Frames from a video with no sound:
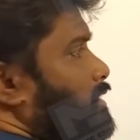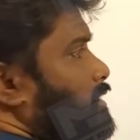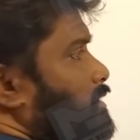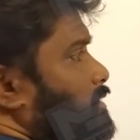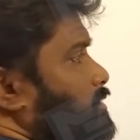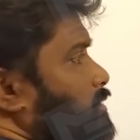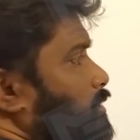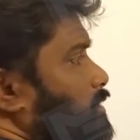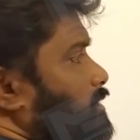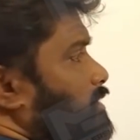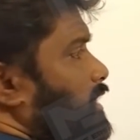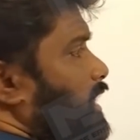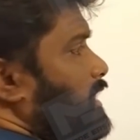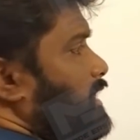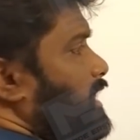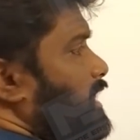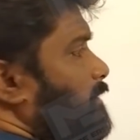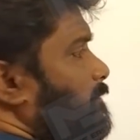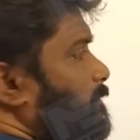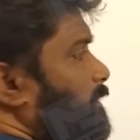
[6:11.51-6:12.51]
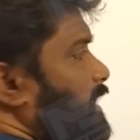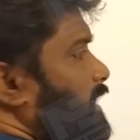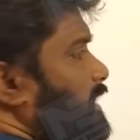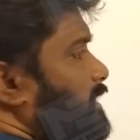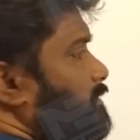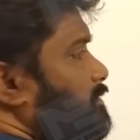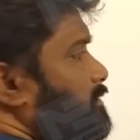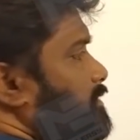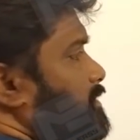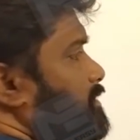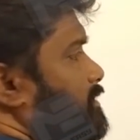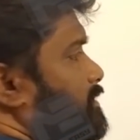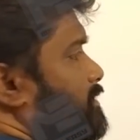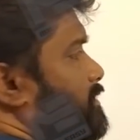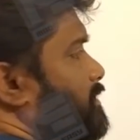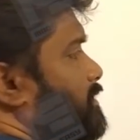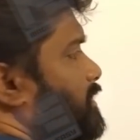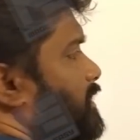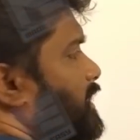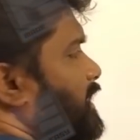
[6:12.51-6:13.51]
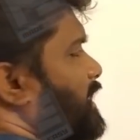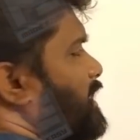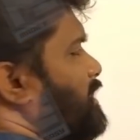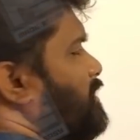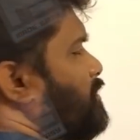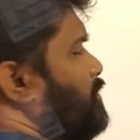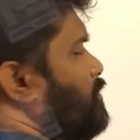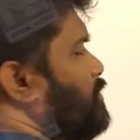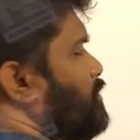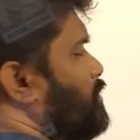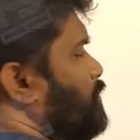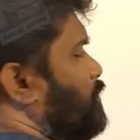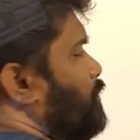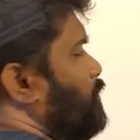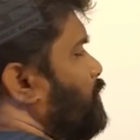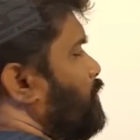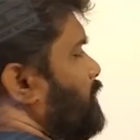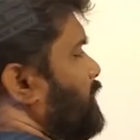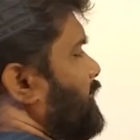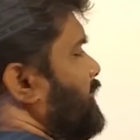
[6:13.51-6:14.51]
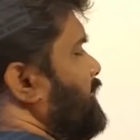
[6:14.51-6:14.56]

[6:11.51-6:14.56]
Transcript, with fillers: So 35 into 2